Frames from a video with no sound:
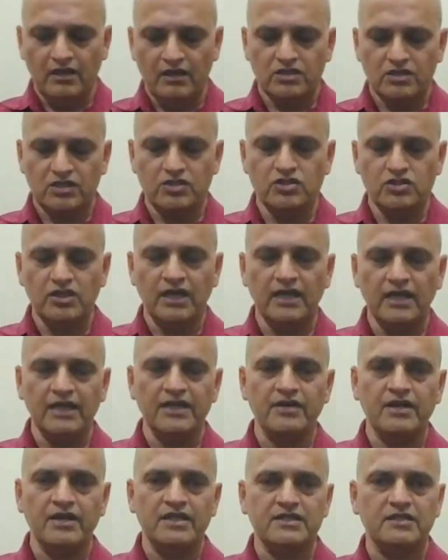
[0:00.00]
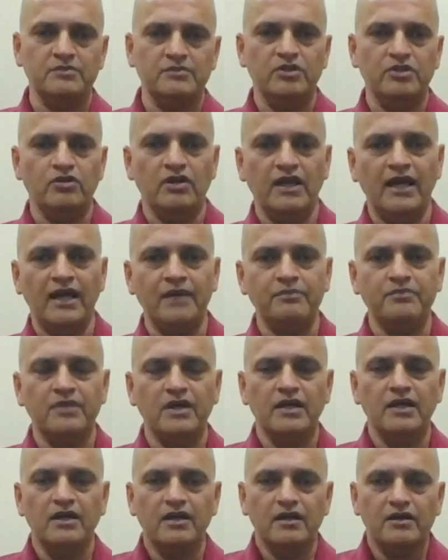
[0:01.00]
Just gently rest them in your lap.
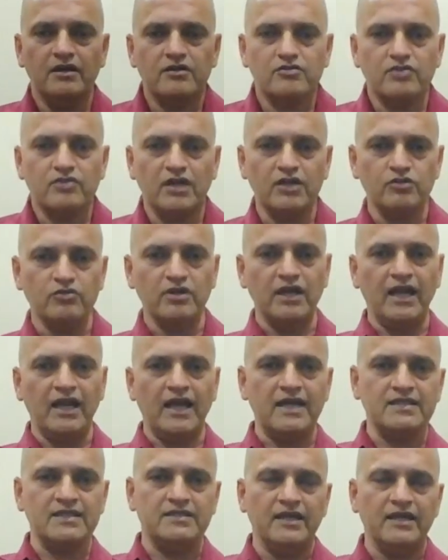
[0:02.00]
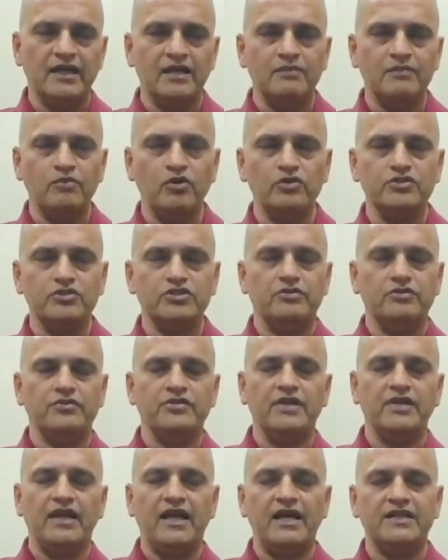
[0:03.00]
Try to relax the elbows,
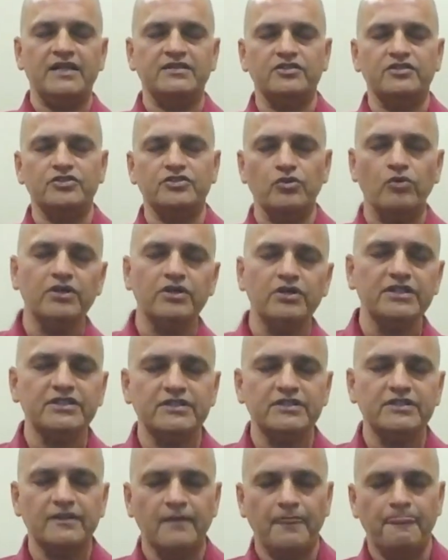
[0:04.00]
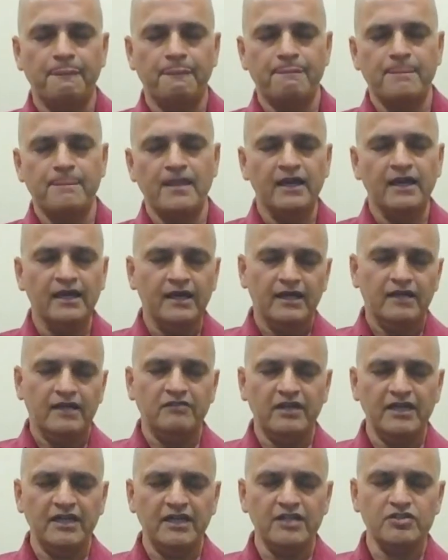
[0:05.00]
relax the shoulders,
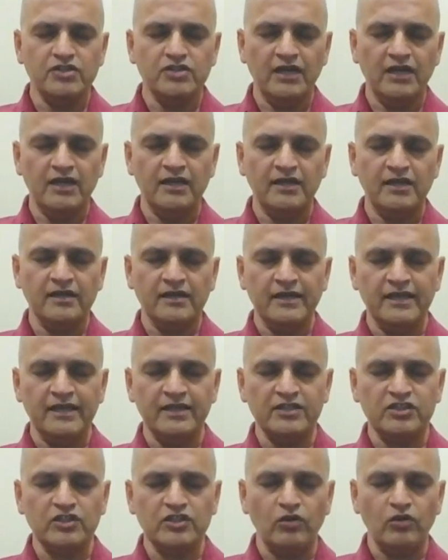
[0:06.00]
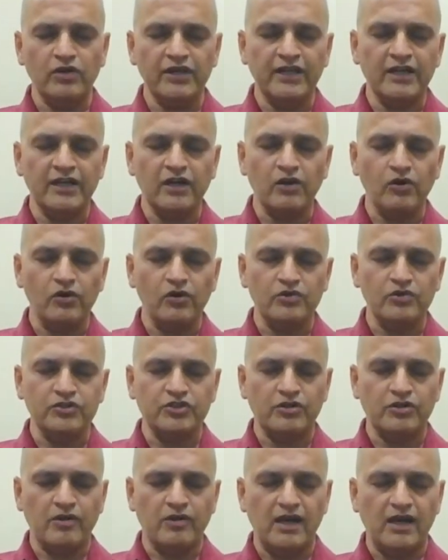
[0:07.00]
and very gently and slowly
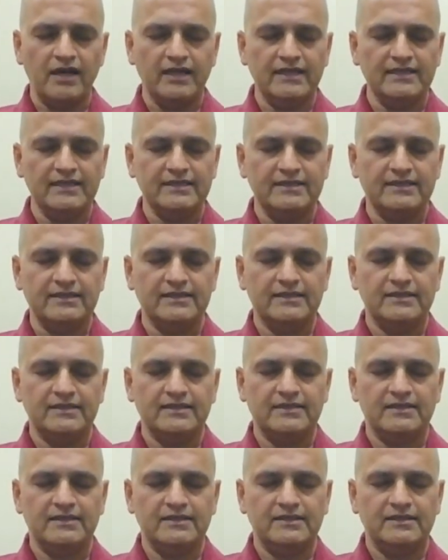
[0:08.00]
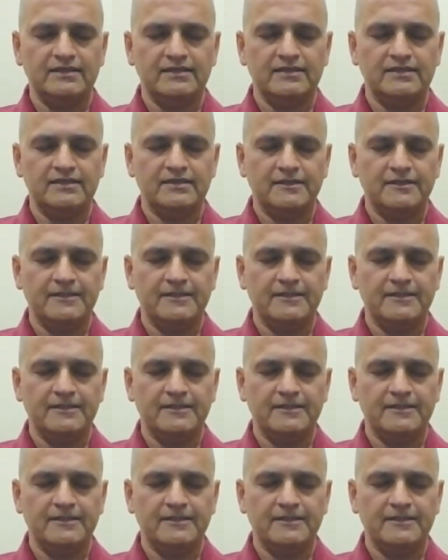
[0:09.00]
close your eyes.